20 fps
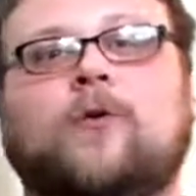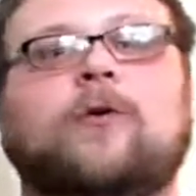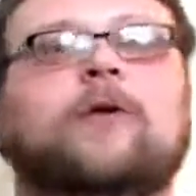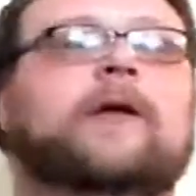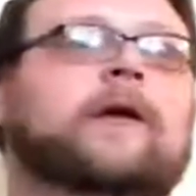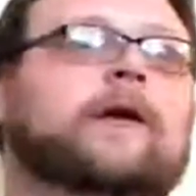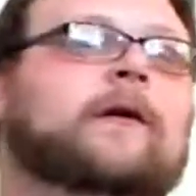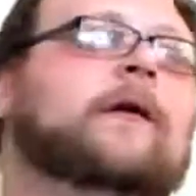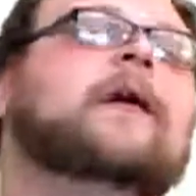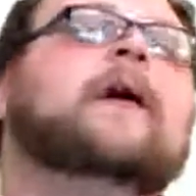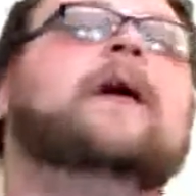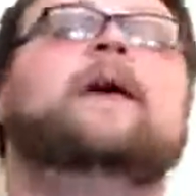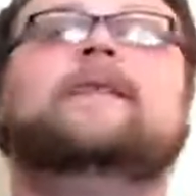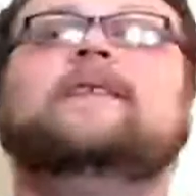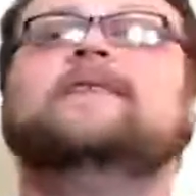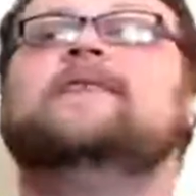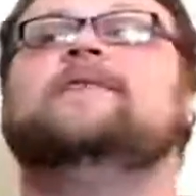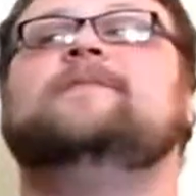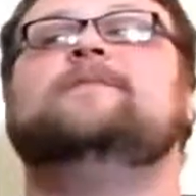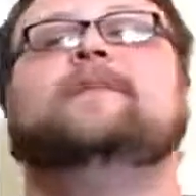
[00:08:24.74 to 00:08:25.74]
Cord here.
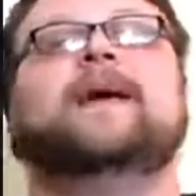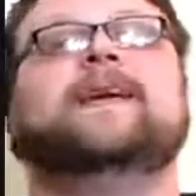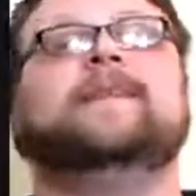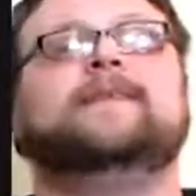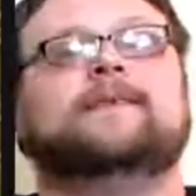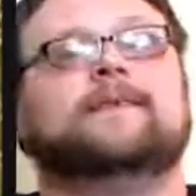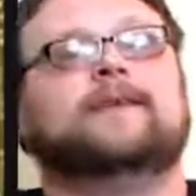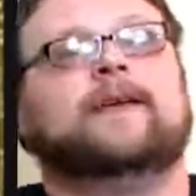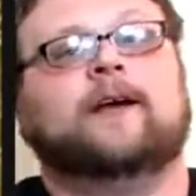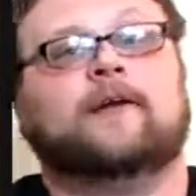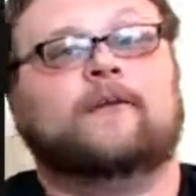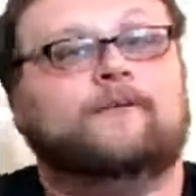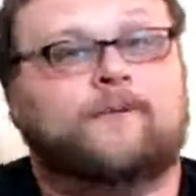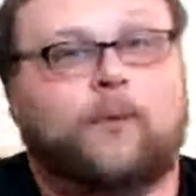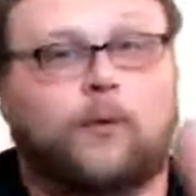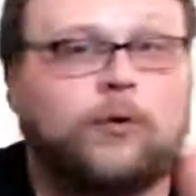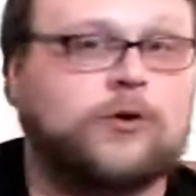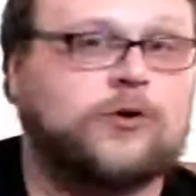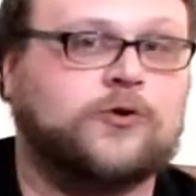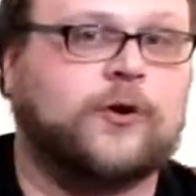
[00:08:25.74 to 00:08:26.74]
This is basically our
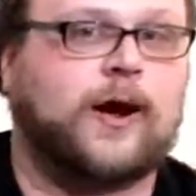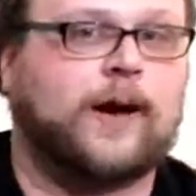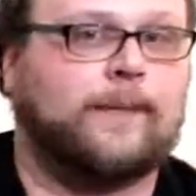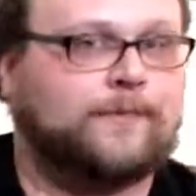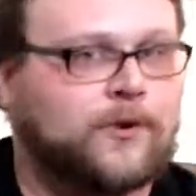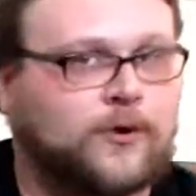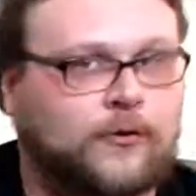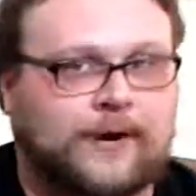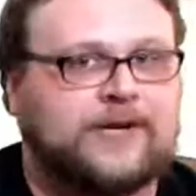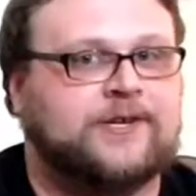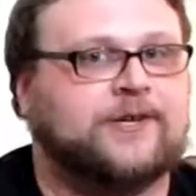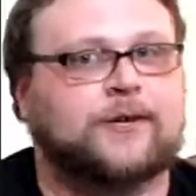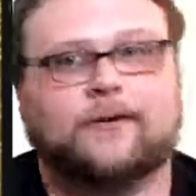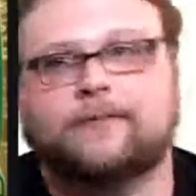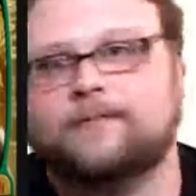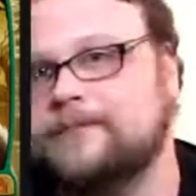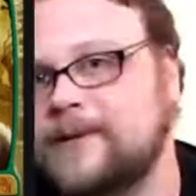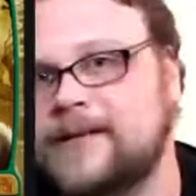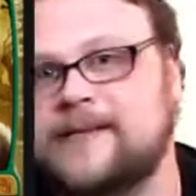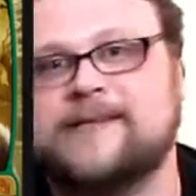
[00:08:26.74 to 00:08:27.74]
4-drop
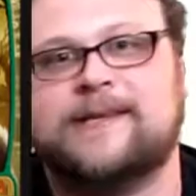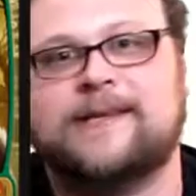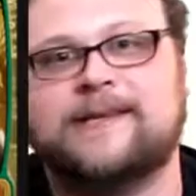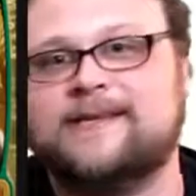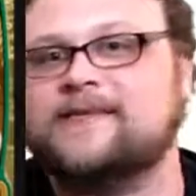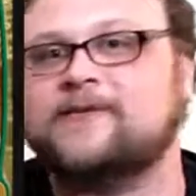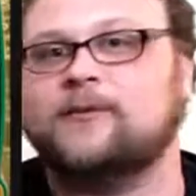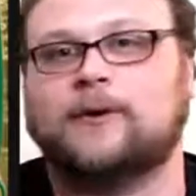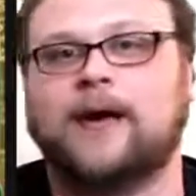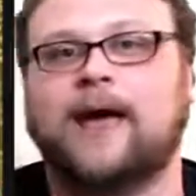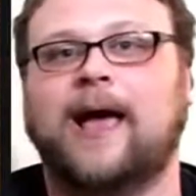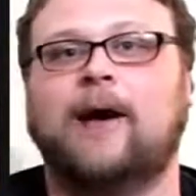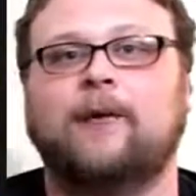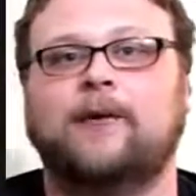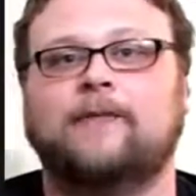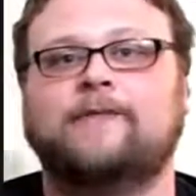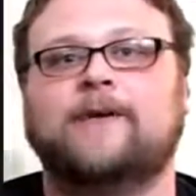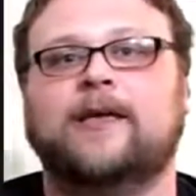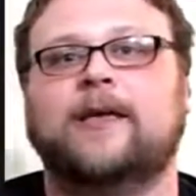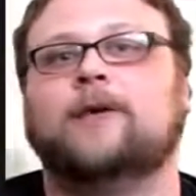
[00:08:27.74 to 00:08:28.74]
creature. It's sort of how
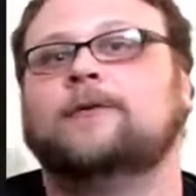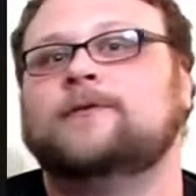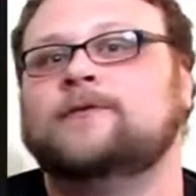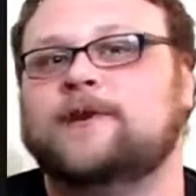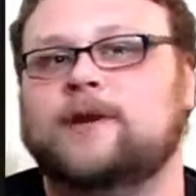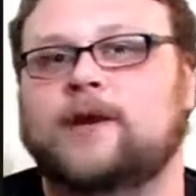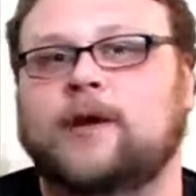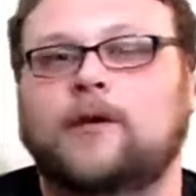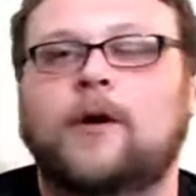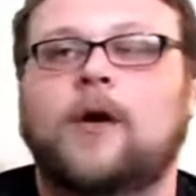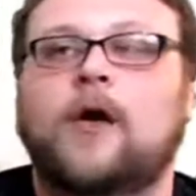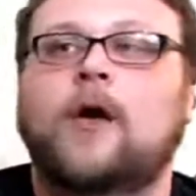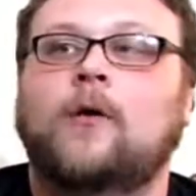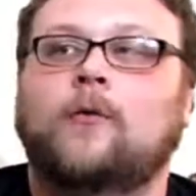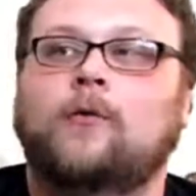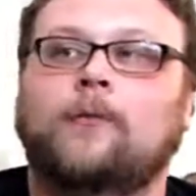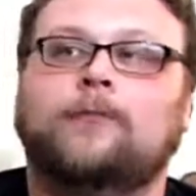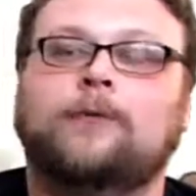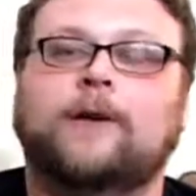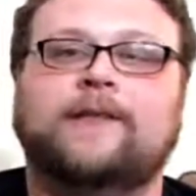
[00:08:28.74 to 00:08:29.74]
it feels, you know.
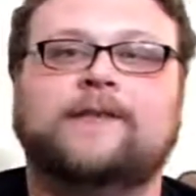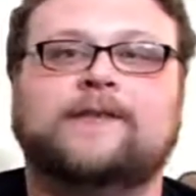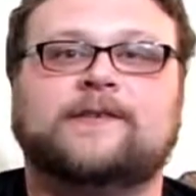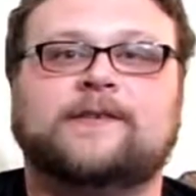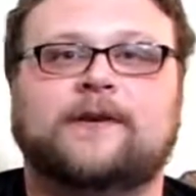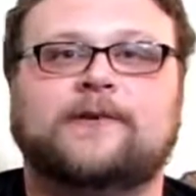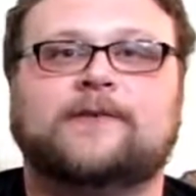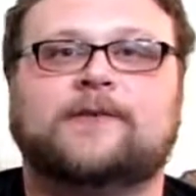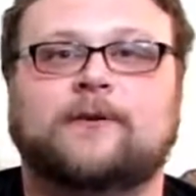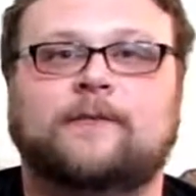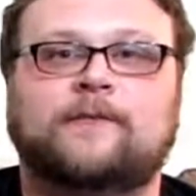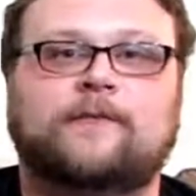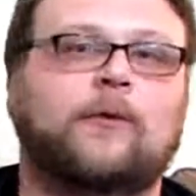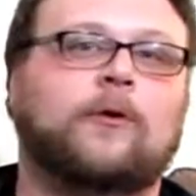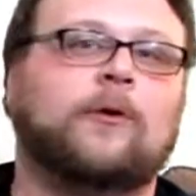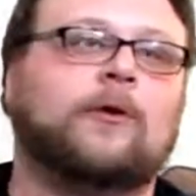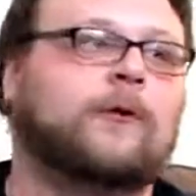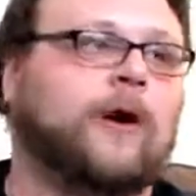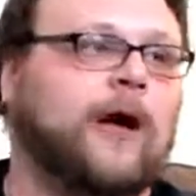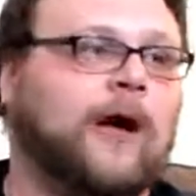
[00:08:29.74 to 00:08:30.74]
We'll play this on turn
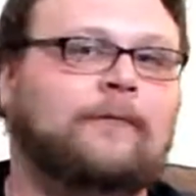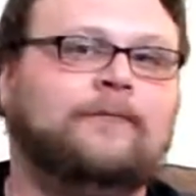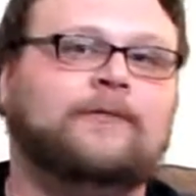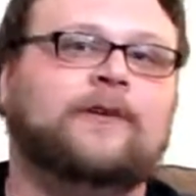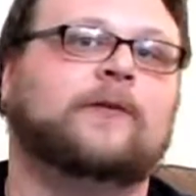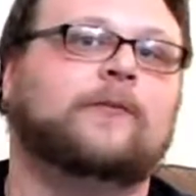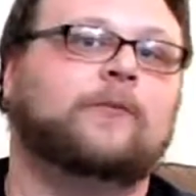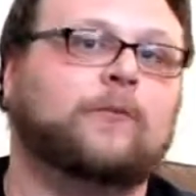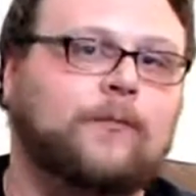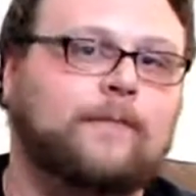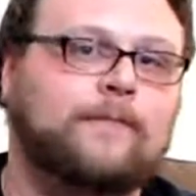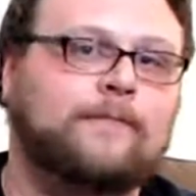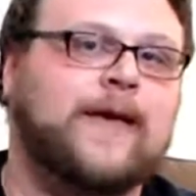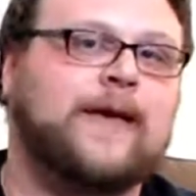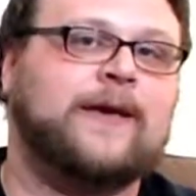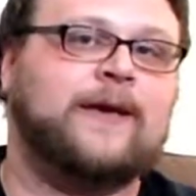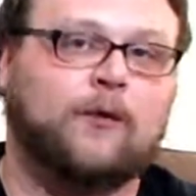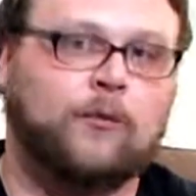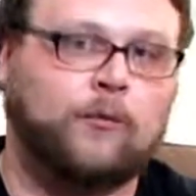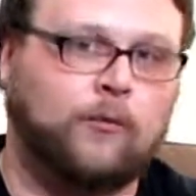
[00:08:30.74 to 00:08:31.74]
4, and often we'll
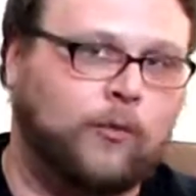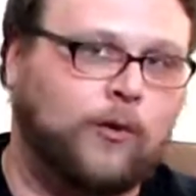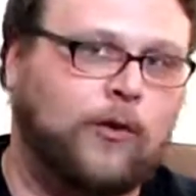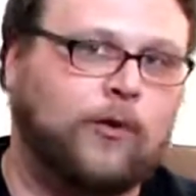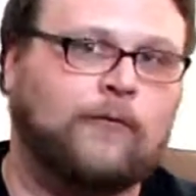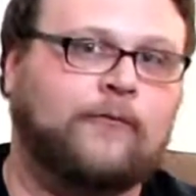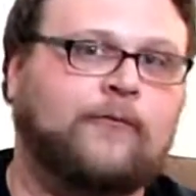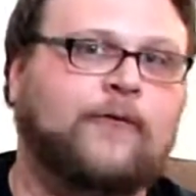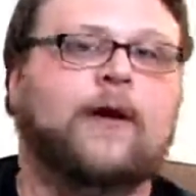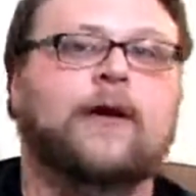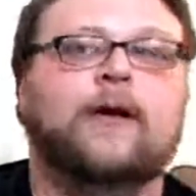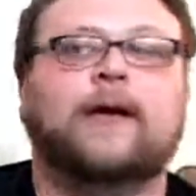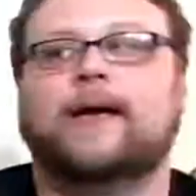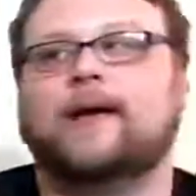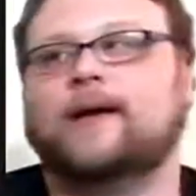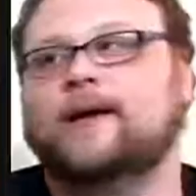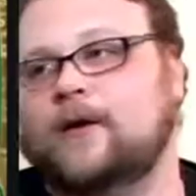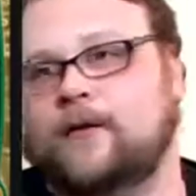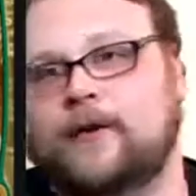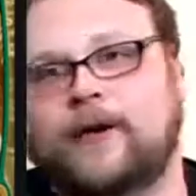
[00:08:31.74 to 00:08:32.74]
make a wolf
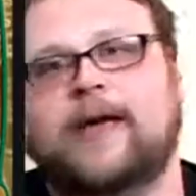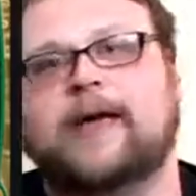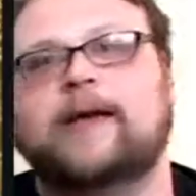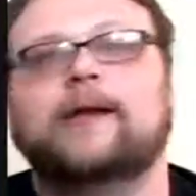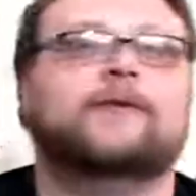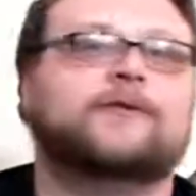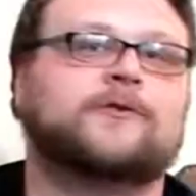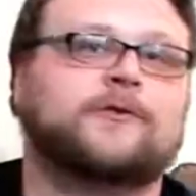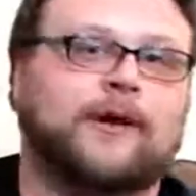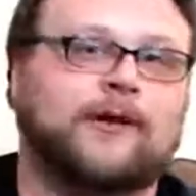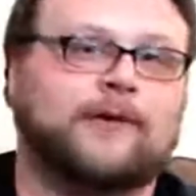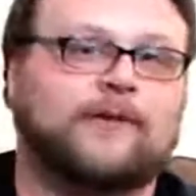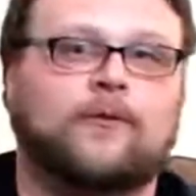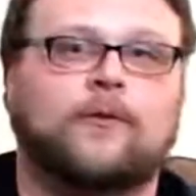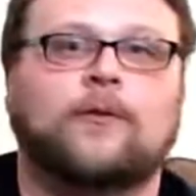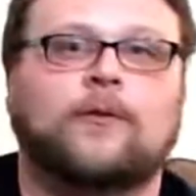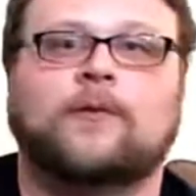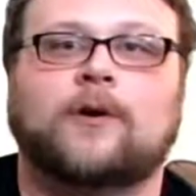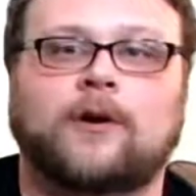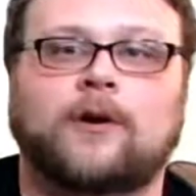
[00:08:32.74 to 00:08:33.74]
and go ahead and
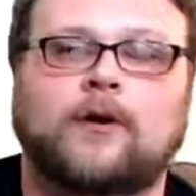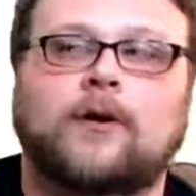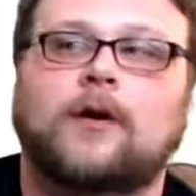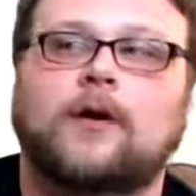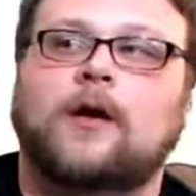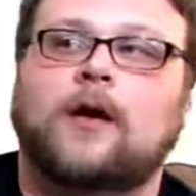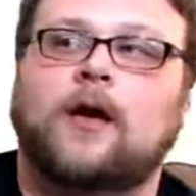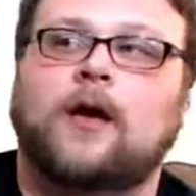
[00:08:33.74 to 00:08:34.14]
transform her.